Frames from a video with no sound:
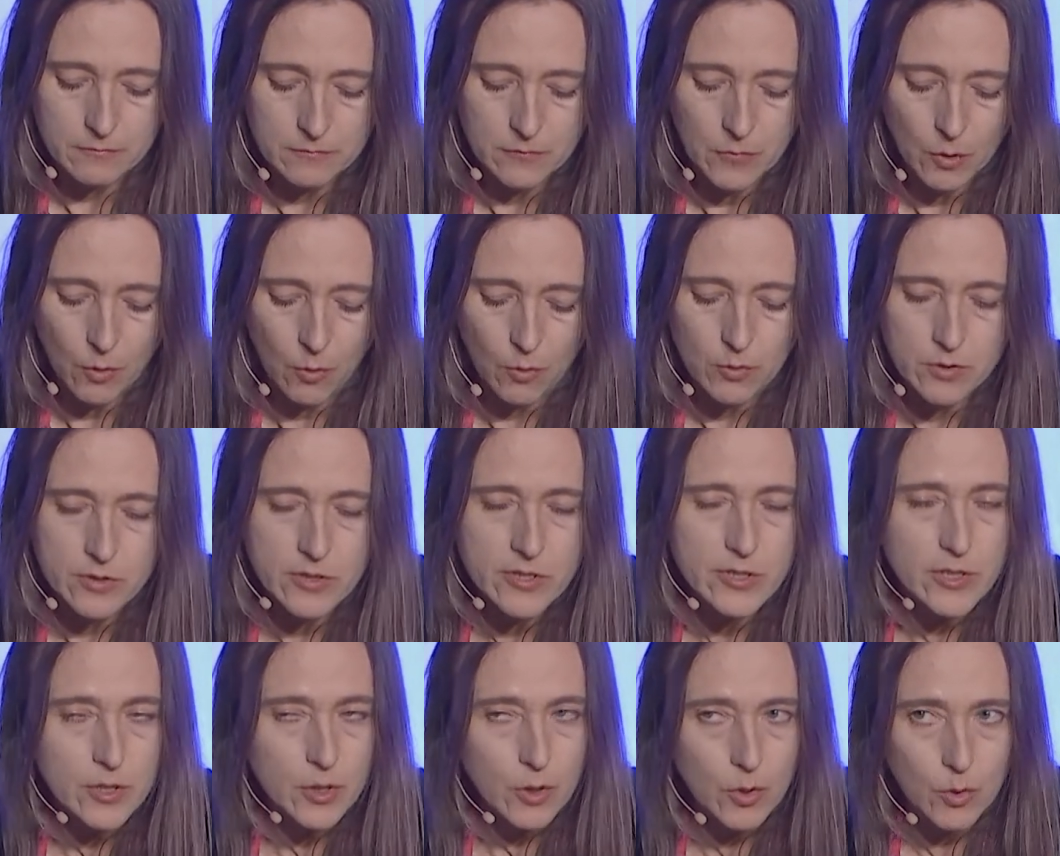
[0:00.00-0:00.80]

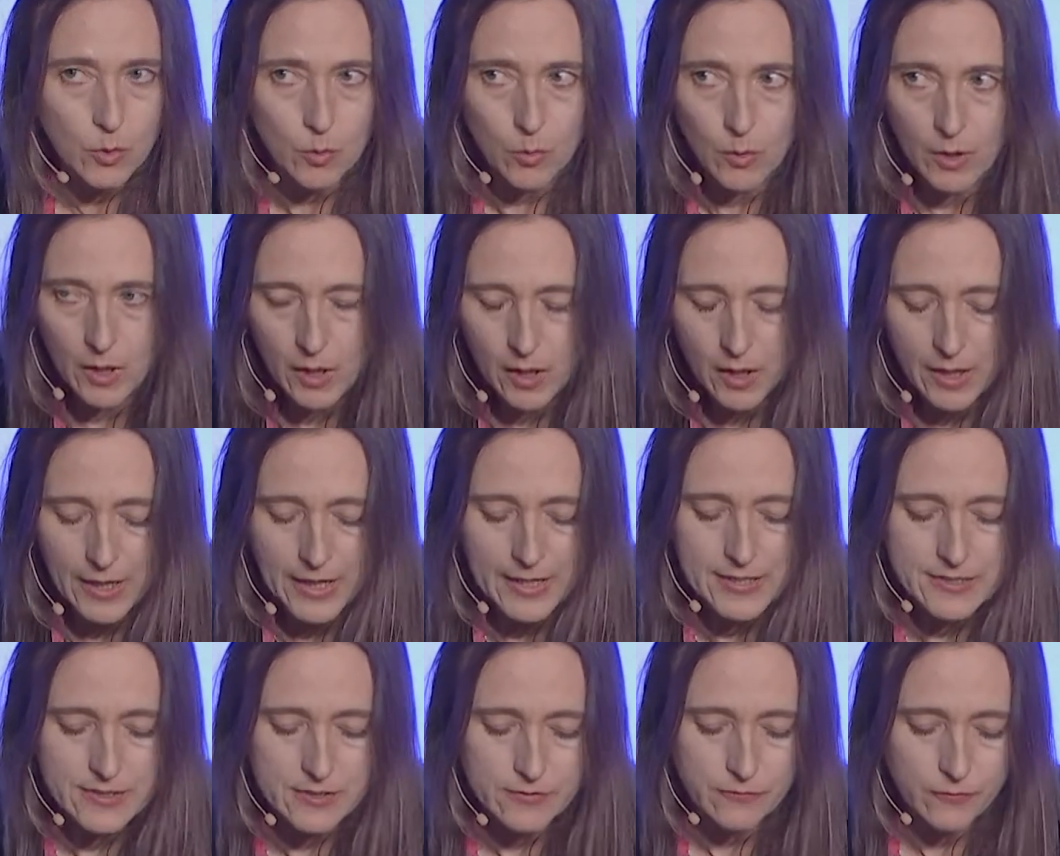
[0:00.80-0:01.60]
Also,
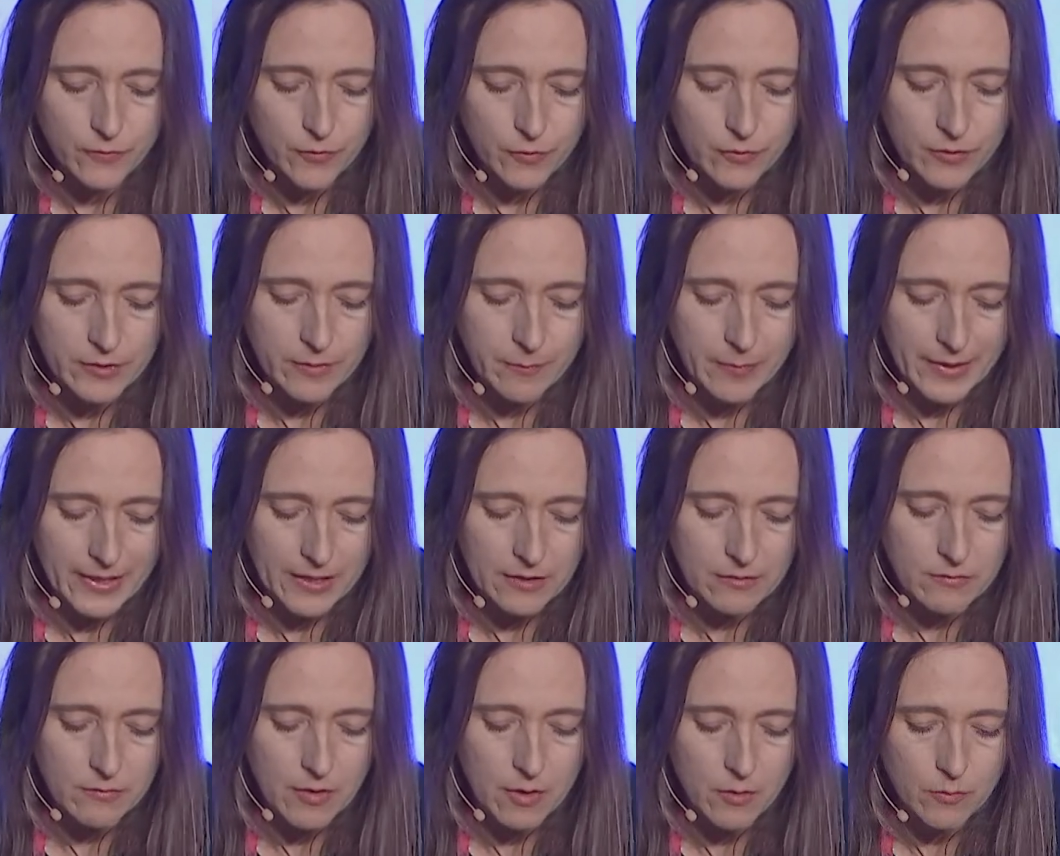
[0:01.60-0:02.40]
as for the
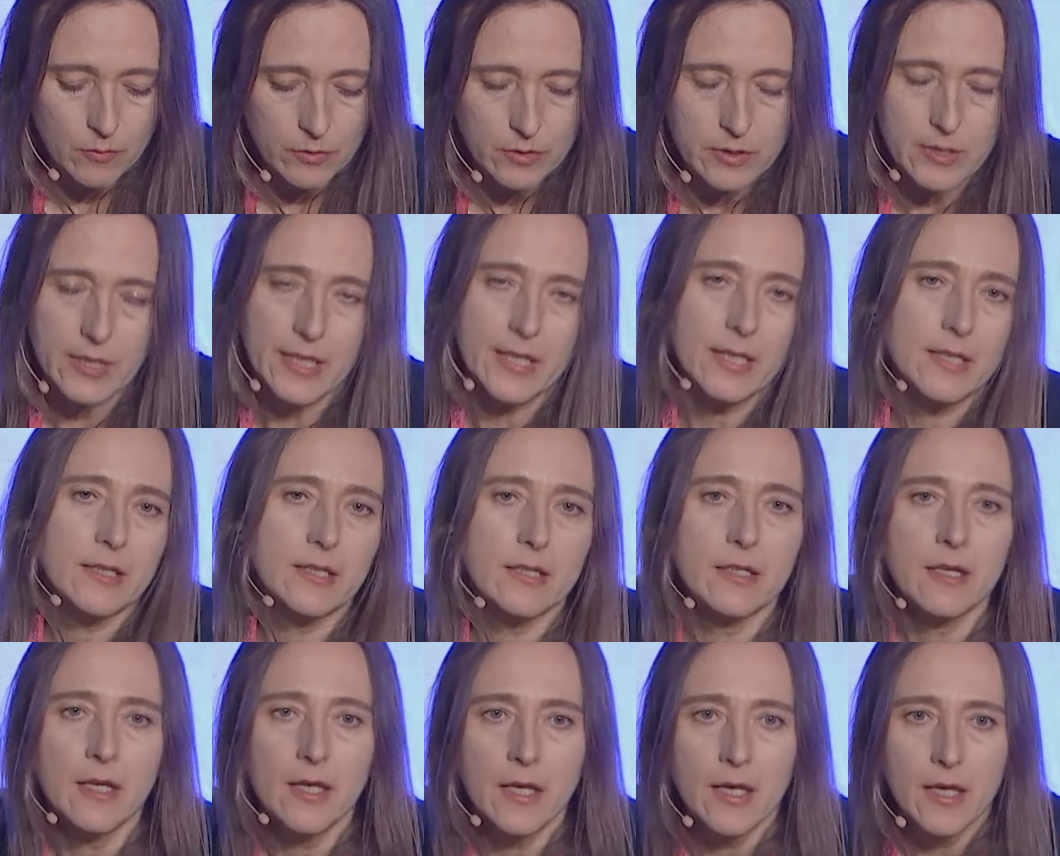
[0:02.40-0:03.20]
background,
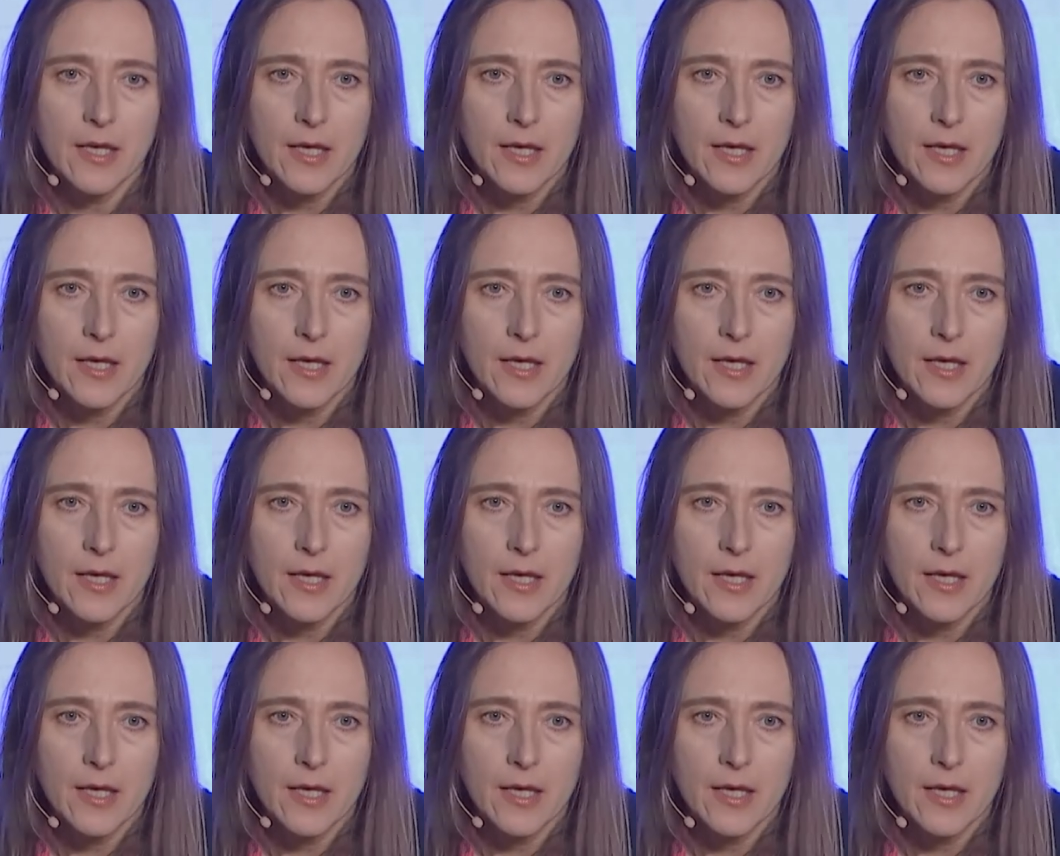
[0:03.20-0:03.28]
then